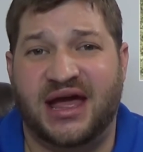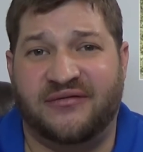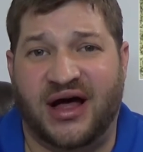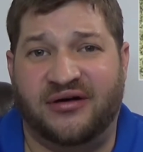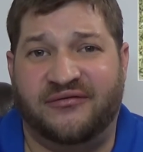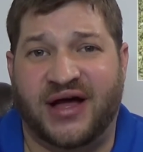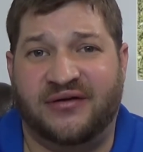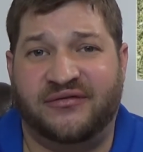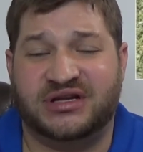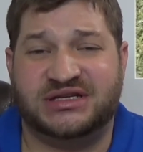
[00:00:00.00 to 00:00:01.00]
of
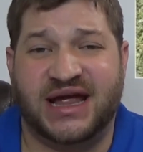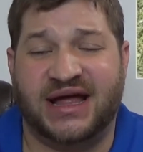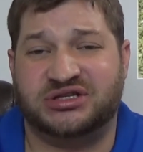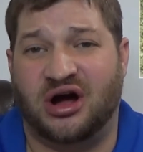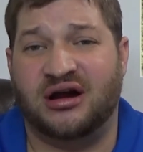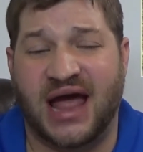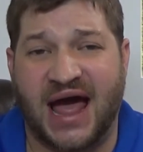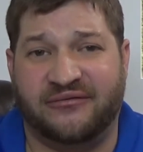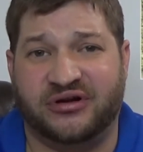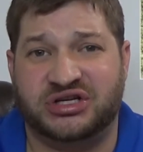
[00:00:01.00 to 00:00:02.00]
alfalfa stands on
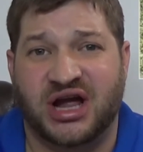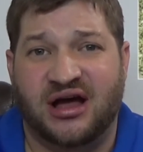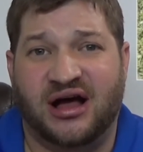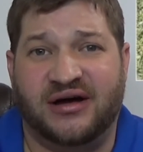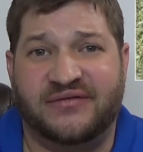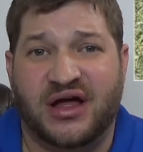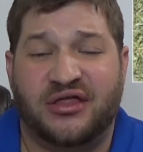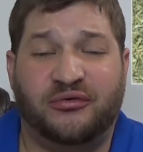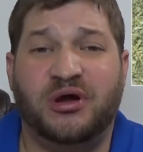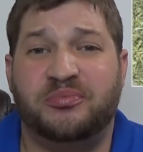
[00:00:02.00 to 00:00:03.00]
average of
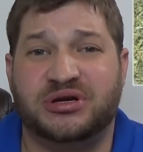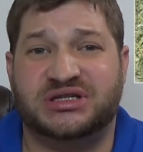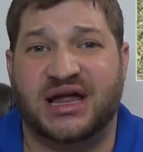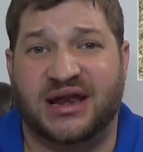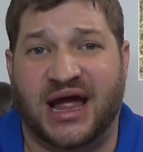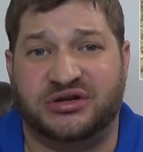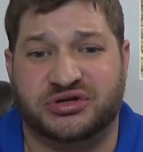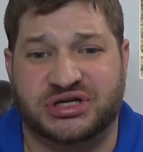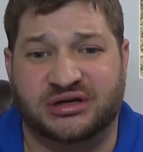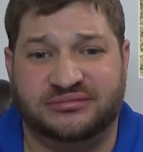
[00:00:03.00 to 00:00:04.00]
3%
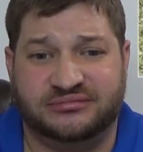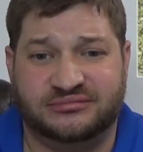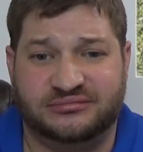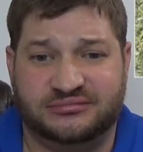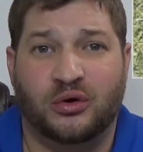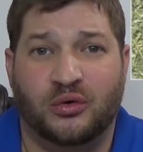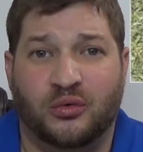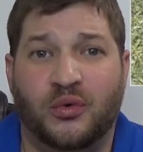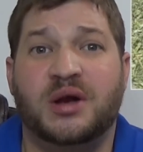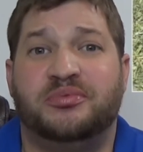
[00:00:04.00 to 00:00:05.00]
nitrogen,
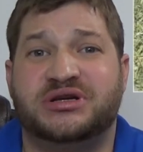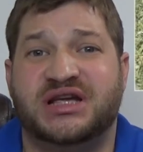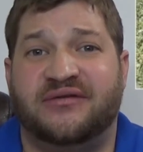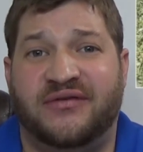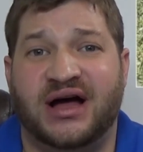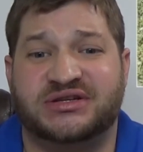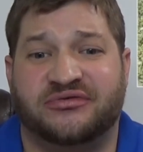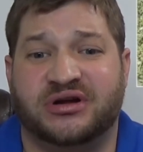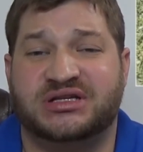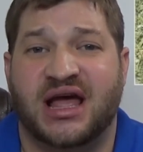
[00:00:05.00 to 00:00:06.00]
1%
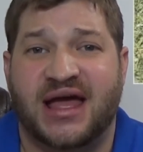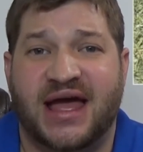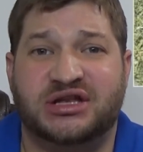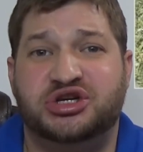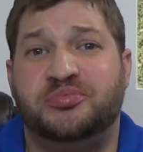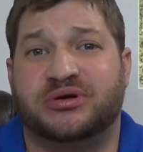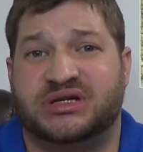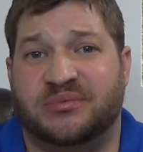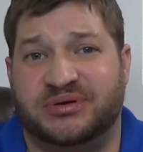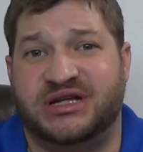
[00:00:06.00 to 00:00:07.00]
phosphorus, and
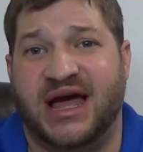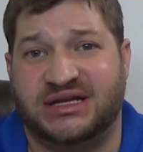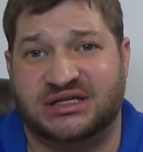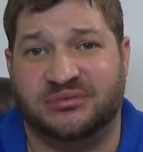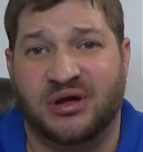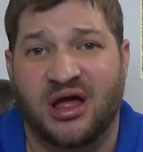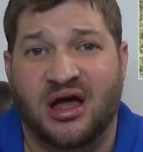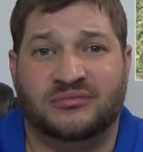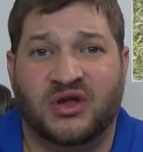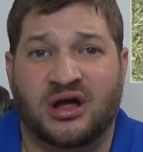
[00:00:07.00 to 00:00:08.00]
2% potassium,
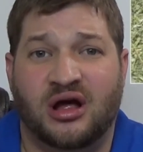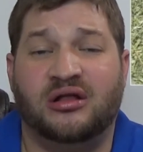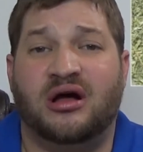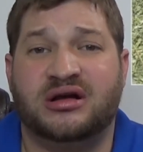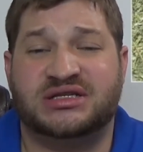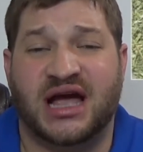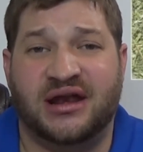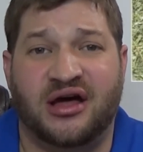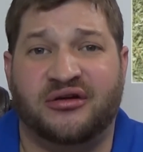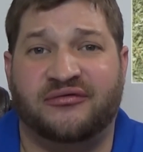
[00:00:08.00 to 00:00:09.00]
alongside
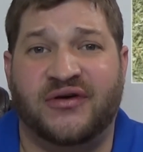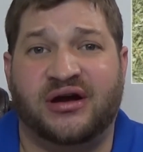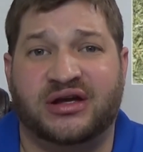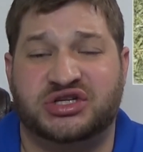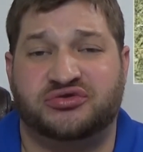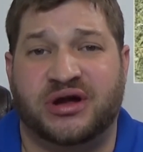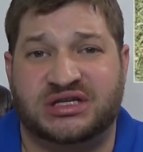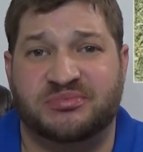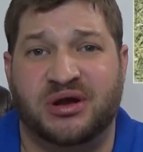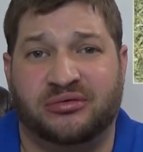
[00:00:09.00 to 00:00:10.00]
other various
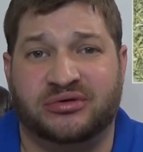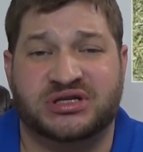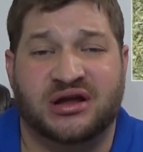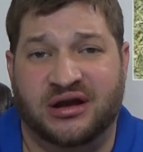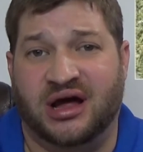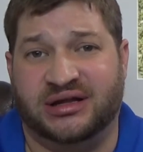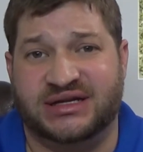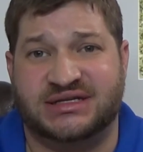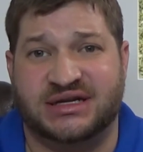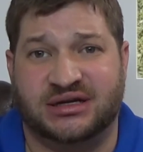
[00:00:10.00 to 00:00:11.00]
trace minerals not
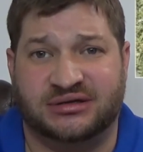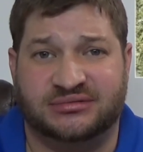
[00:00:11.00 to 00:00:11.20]
listed.